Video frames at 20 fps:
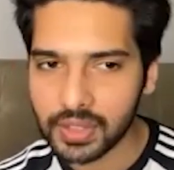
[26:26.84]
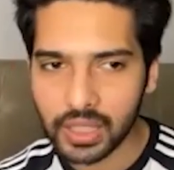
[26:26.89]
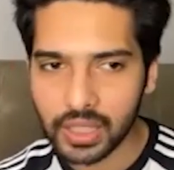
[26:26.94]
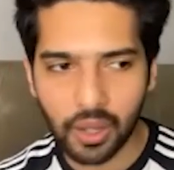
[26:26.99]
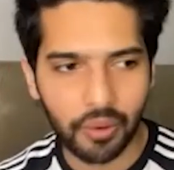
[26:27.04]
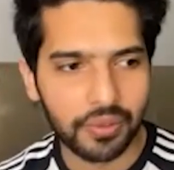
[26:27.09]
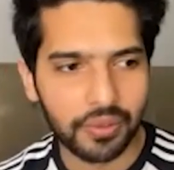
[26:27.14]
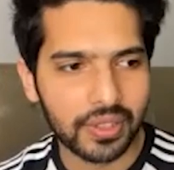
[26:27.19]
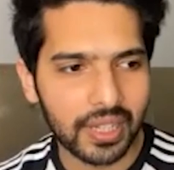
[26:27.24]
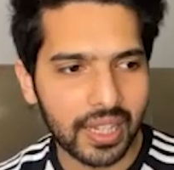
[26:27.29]

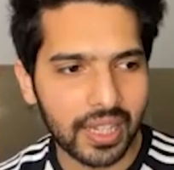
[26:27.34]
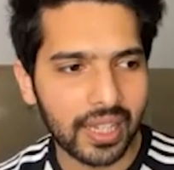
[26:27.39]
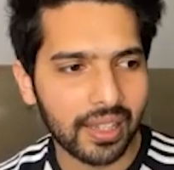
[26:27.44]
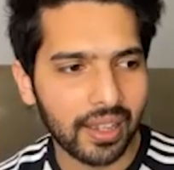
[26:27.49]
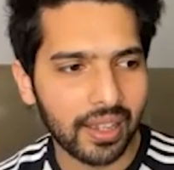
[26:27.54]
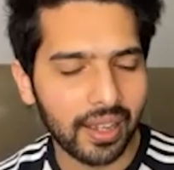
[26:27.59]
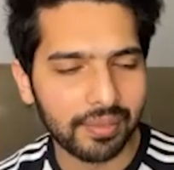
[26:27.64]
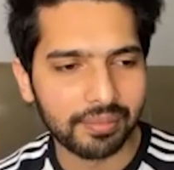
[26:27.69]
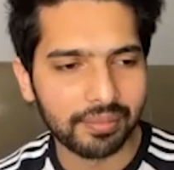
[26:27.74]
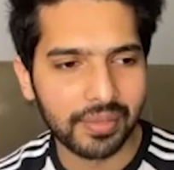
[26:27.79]

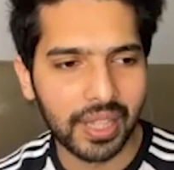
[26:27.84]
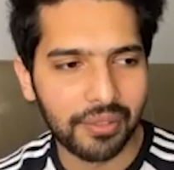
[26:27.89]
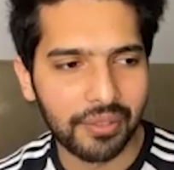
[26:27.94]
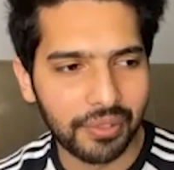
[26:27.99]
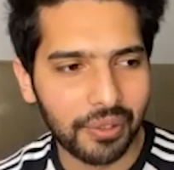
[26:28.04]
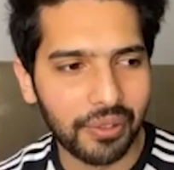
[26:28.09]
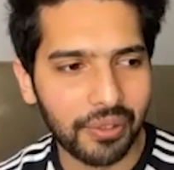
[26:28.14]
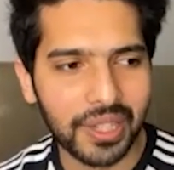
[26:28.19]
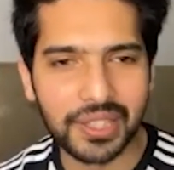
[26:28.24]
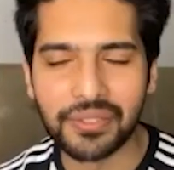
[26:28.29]
obviously uh,
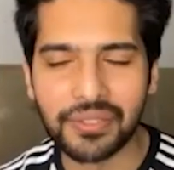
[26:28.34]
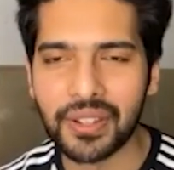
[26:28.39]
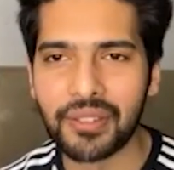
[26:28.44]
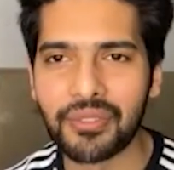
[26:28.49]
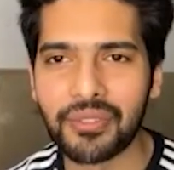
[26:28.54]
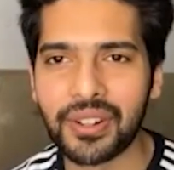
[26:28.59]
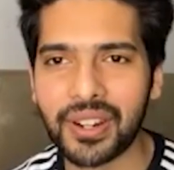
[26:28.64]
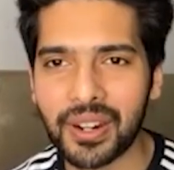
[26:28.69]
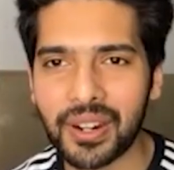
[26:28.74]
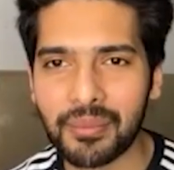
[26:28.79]
everyone's
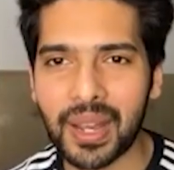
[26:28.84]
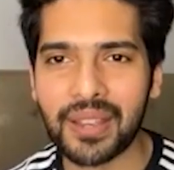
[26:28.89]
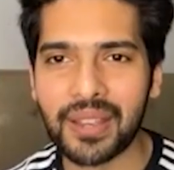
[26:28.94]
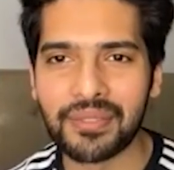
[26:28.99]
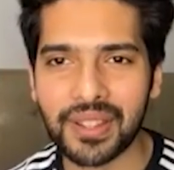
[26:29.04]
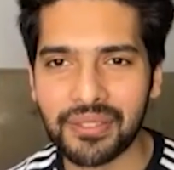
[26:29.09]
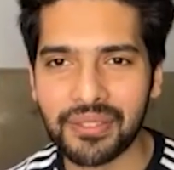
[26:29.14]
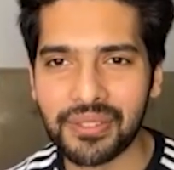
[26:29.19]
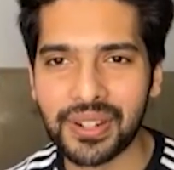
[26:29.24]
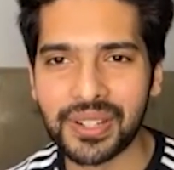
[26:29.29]
favorite and my
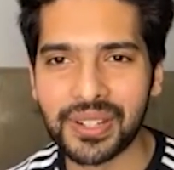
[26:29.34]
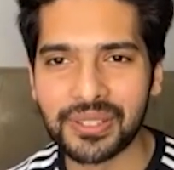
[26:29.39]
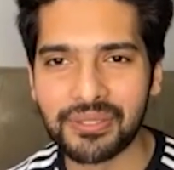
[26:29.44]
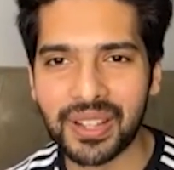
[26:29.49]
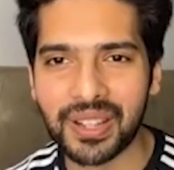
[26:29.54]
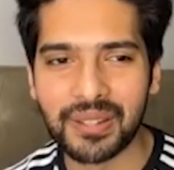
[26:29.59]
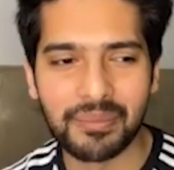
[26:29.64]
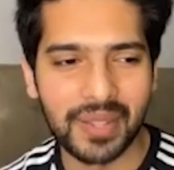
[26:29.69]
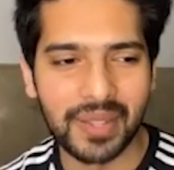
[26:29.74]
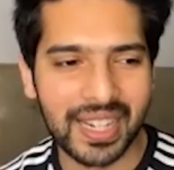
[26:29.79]
favorite as
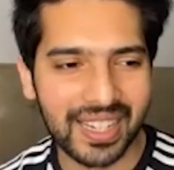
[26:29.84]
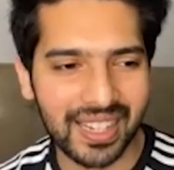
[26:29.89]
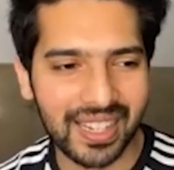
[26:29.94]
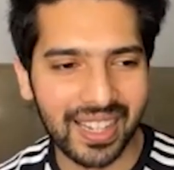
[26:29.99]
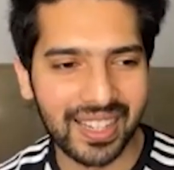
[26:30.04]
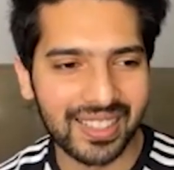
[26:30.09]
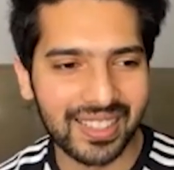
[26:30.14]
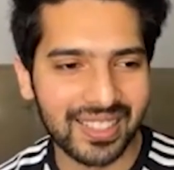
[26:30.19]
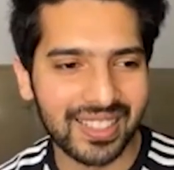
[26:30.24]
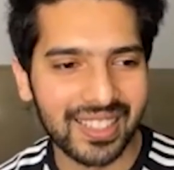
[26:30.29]
well,
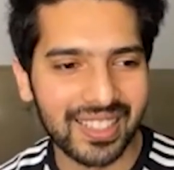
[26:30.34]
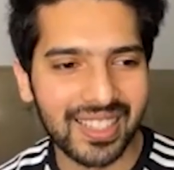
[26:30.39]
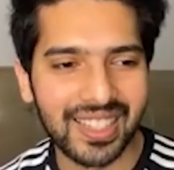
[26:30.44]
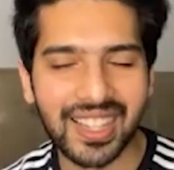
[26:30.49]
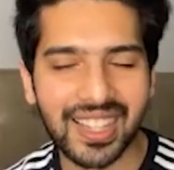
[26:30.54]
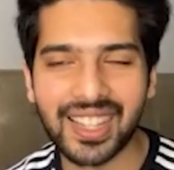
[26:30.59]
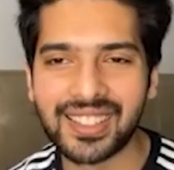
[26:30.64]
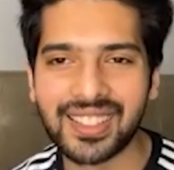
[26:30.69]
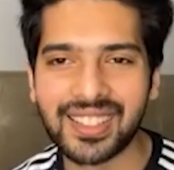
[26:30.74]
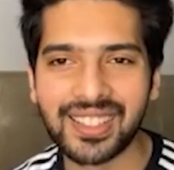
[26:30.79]
BTS.
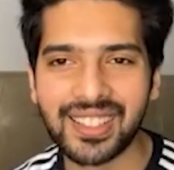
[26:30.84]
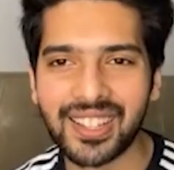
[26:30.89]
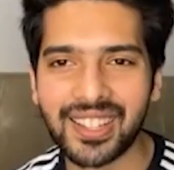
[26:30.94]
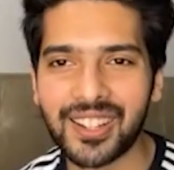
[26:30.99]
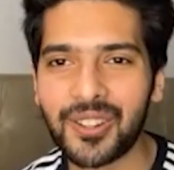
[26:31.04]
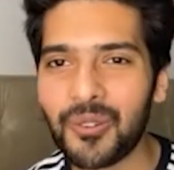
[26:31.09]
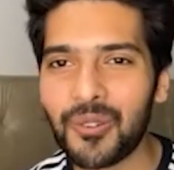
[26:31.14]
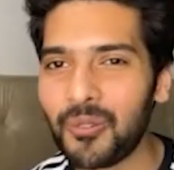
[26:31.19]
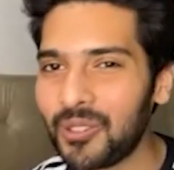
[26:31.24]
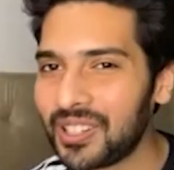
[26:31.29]
I think
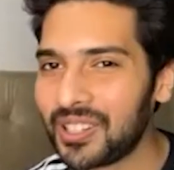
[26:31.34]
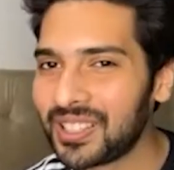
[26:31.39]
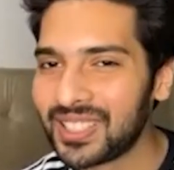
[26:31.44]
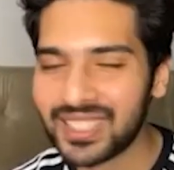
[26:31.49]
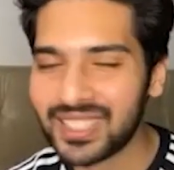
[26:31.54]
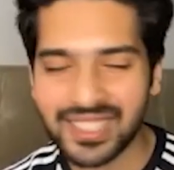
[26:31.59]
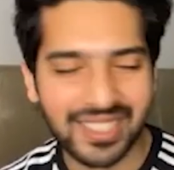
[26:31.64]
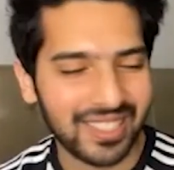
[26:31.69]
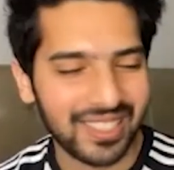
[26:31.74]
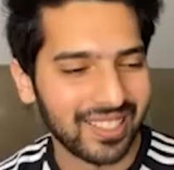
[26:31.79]
they're cool.
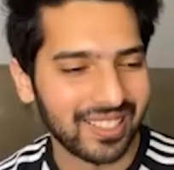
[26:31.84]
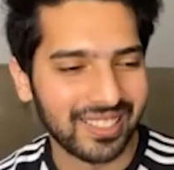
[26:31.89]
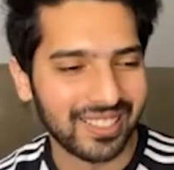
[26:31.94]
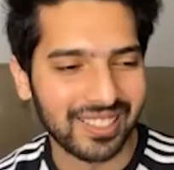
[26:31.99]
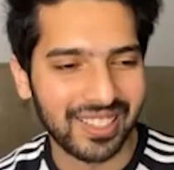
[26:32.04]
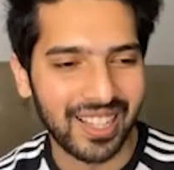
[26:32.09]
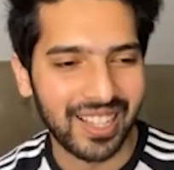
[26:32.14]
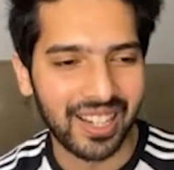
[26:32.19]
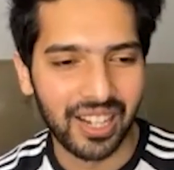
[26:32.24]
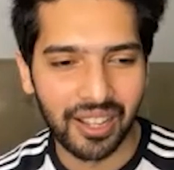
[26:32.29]

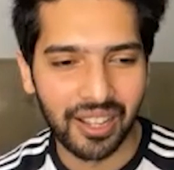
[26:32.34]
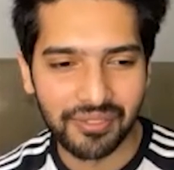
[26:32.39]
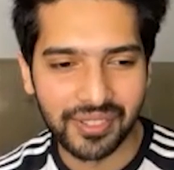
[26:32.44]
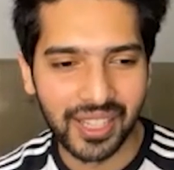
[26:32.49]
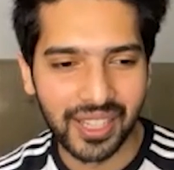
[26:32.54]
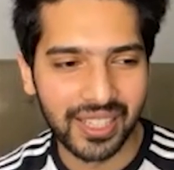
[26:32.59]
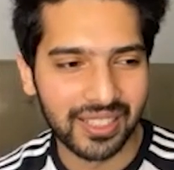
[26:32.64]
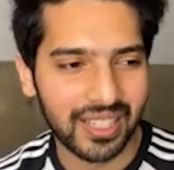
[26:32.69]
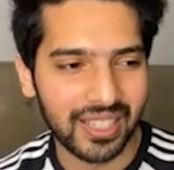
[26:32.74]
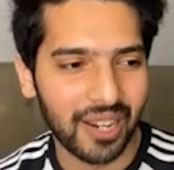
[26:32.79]
Uh, I love
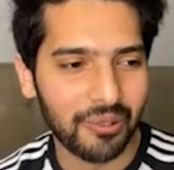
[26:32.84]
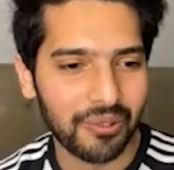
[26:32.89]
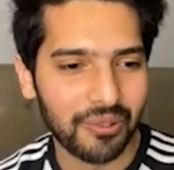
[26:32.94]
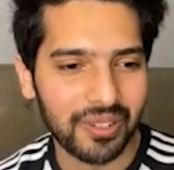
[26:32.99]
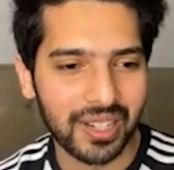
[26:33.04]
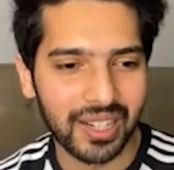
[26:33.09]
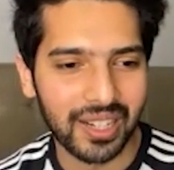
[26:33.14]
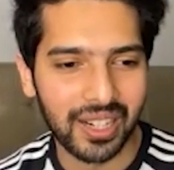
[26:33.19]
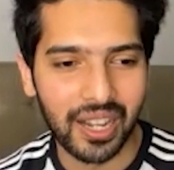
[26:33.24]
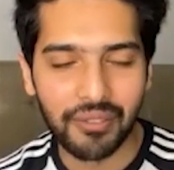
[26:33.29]
their
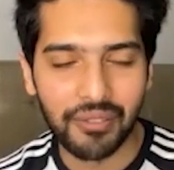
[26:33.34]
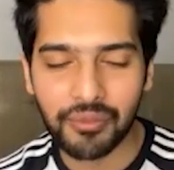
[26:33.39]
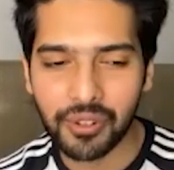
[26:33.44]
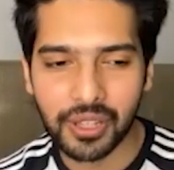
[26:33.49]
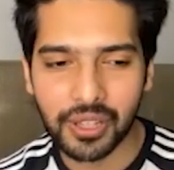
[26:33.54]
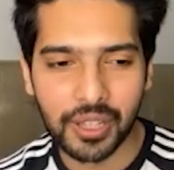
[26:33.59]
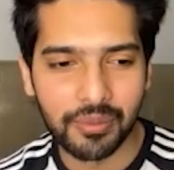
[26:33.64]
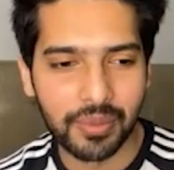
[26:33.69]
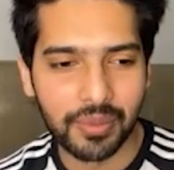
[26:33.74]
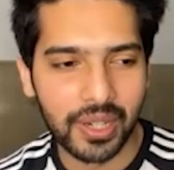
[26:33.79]
sound and love
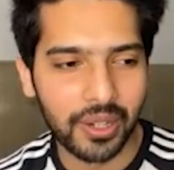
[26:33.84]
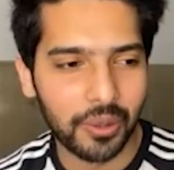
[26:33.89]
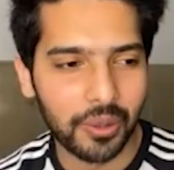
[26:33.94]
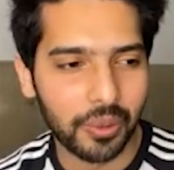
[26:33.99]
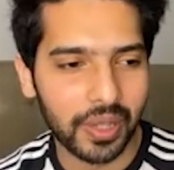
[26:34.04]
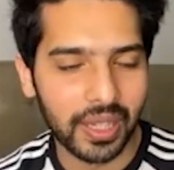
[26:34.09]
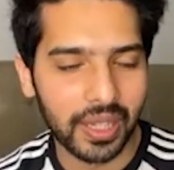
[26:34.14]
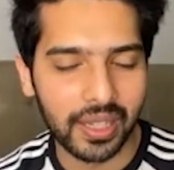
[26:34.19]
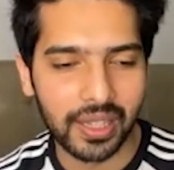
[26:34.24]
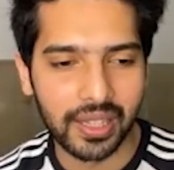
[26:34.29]
what they've been
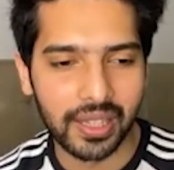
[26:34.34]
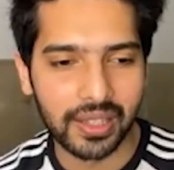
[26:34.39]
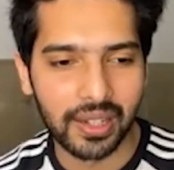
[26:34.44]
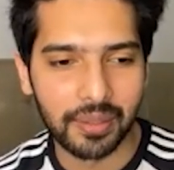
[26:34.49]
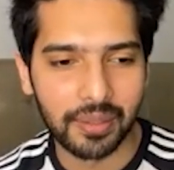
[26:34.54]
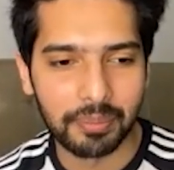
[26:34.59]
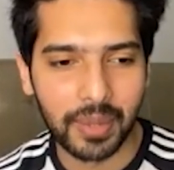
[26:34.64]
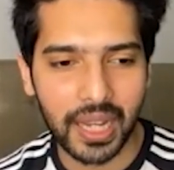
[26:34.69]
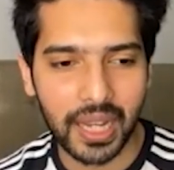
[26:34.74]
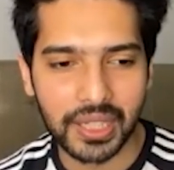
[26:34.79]
doing in
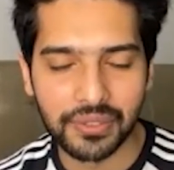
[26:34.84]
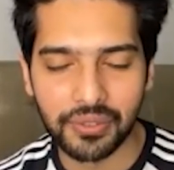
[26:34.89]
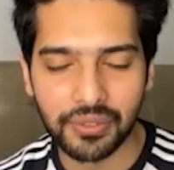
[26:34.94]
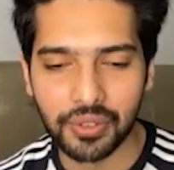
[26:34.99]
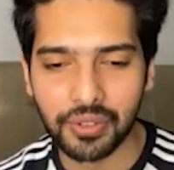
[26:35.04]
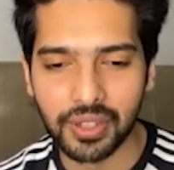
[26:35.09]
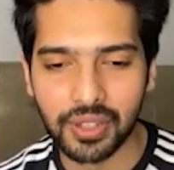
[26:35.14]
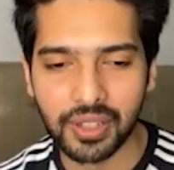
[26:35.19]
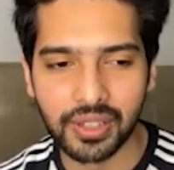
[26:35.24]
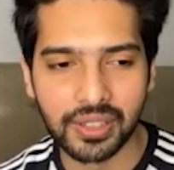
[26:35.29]
the past
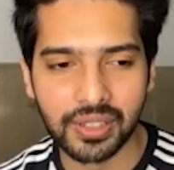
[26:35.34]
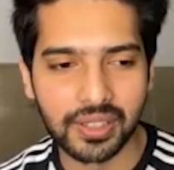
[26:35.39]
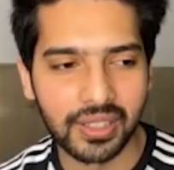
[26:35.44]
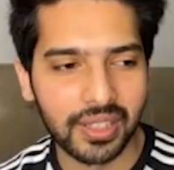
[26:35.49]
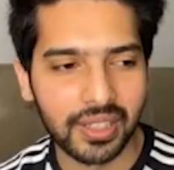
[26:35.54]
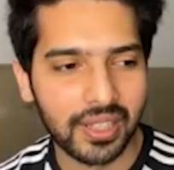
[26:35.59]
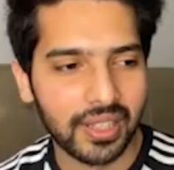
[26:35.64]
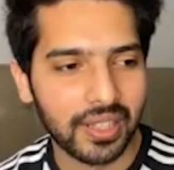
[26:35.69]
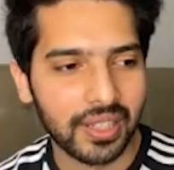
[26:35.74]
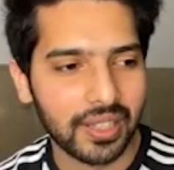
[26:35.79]
few
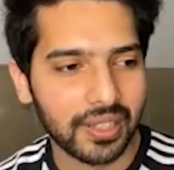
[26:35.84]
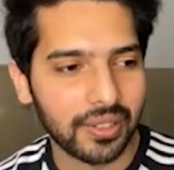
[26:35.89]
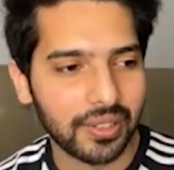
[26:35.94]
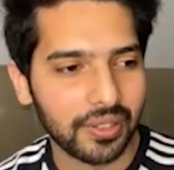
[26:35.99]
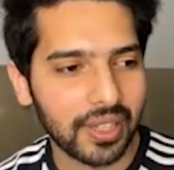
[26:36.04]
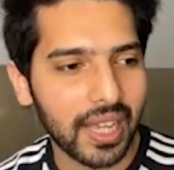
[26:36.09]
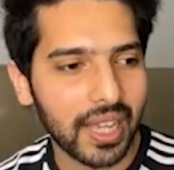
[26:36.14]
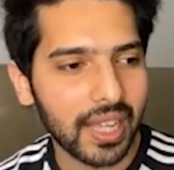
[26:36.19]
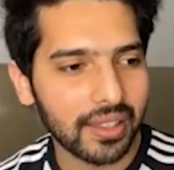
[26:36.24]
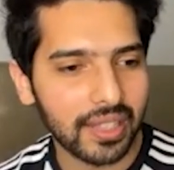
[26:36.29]
years. So
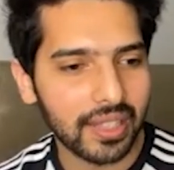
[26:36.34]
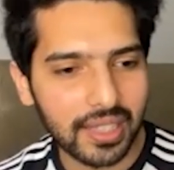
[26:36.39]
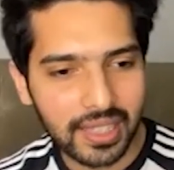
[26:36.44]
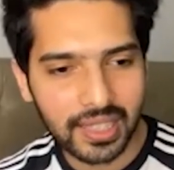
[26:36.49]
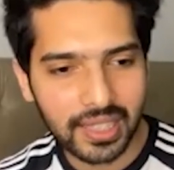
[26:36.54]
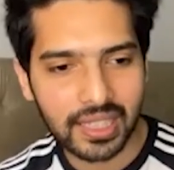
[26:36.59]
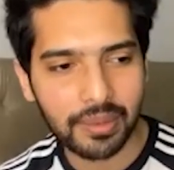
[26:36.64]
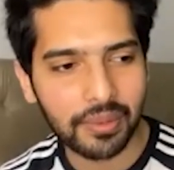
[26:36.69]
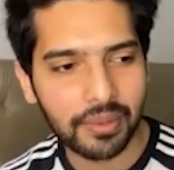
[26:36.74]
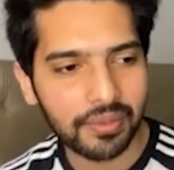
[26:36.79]
yeah, these
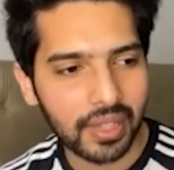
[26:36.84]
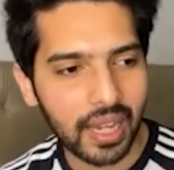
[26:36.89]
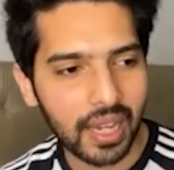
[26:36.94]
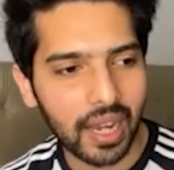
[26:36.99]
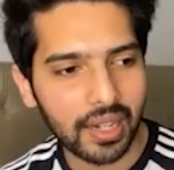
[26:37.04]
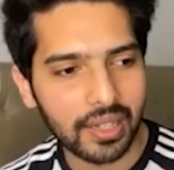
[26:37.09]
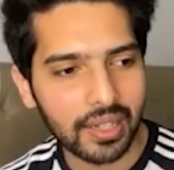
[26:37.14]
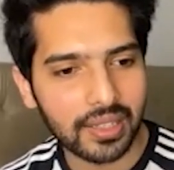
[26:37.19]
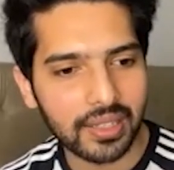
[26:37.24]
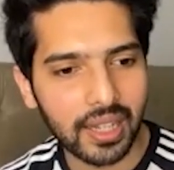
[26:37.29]
are some of the
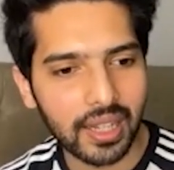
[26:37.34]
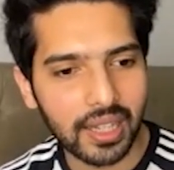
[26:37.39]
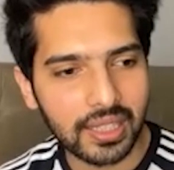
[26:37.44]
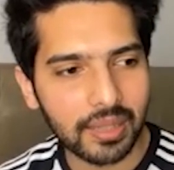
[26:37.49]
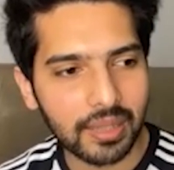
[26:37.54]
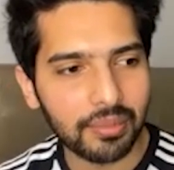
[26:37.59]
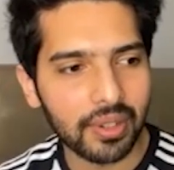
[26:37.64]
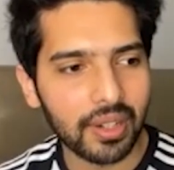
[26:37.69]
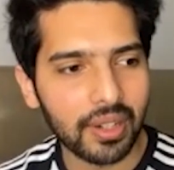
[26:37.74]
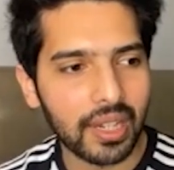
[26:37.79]
artists. There are
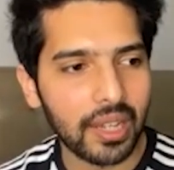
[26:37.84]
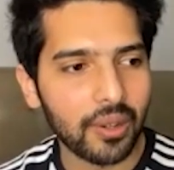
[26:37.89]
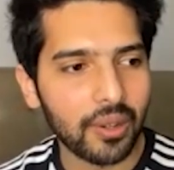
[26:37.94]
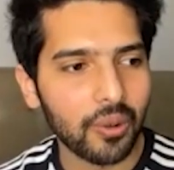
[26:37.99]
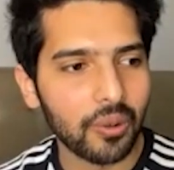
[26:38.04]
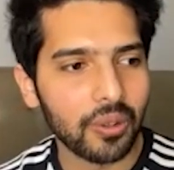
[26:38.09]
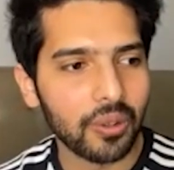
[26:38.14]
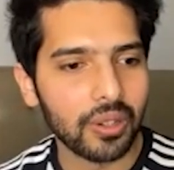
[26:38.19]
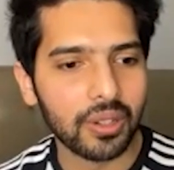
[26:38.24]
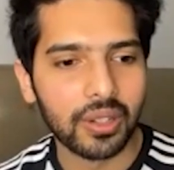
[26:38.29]
some really
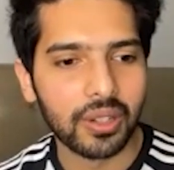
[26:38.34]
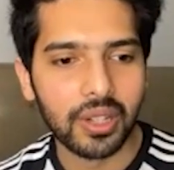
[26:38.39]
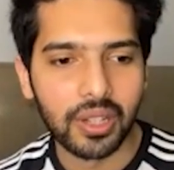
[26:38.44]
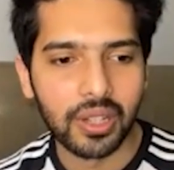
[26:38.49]
cool